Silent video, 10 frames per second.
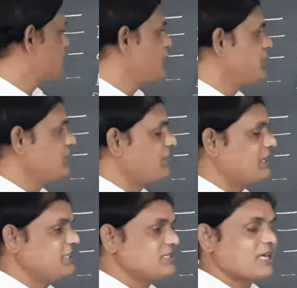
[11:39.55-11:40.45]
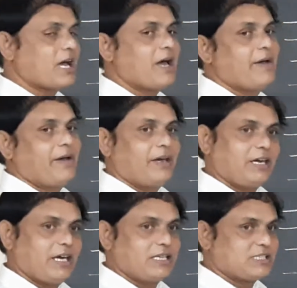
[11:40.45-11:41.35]
21 is the
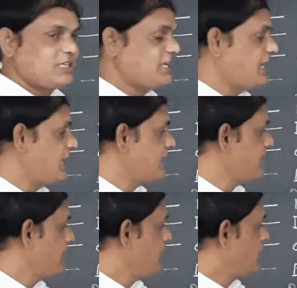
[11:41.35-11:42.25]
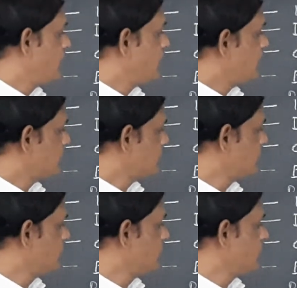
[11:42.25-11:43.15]
age here
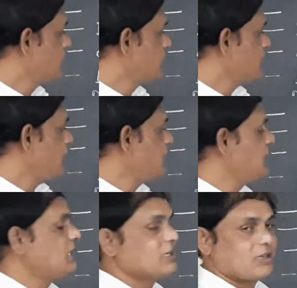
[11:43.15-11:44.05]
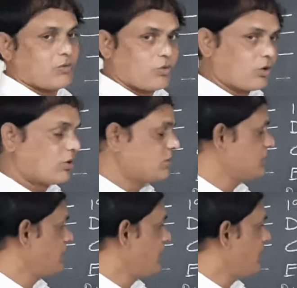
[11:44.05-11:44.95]
to enter the
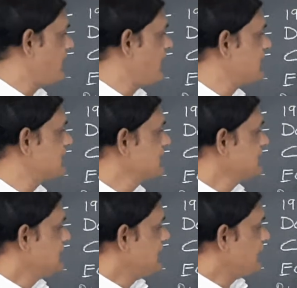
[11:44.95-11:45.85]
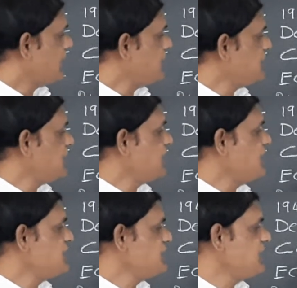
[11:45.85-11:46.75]
vote. But
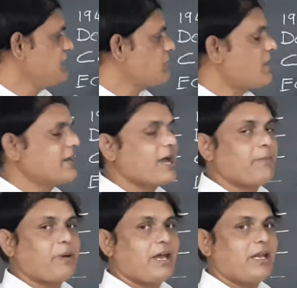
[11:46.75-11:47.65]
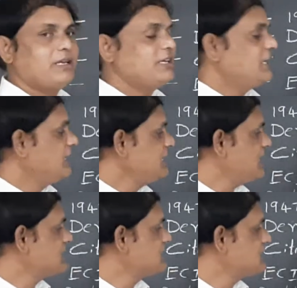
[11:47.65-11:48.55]
1988, what happened?
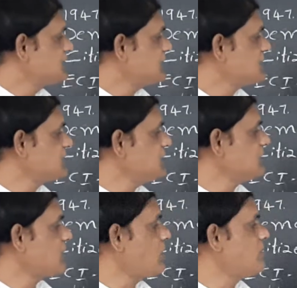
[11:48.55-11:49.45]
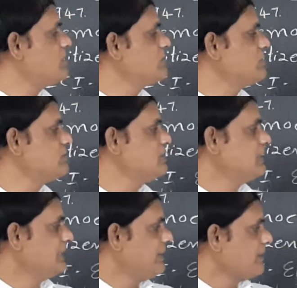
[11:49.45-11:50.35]
Here 63rd
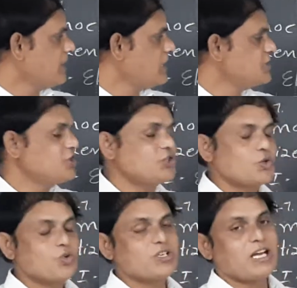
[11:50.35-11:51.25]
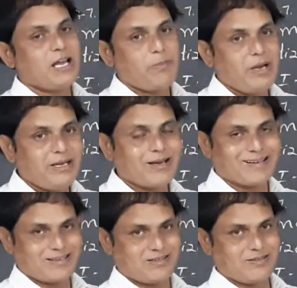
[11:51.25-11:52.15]
constitutional amendment
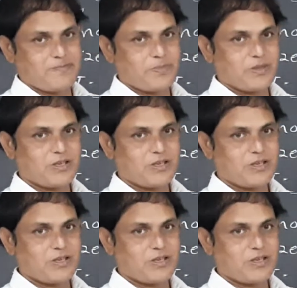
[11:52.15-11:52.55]
occurred.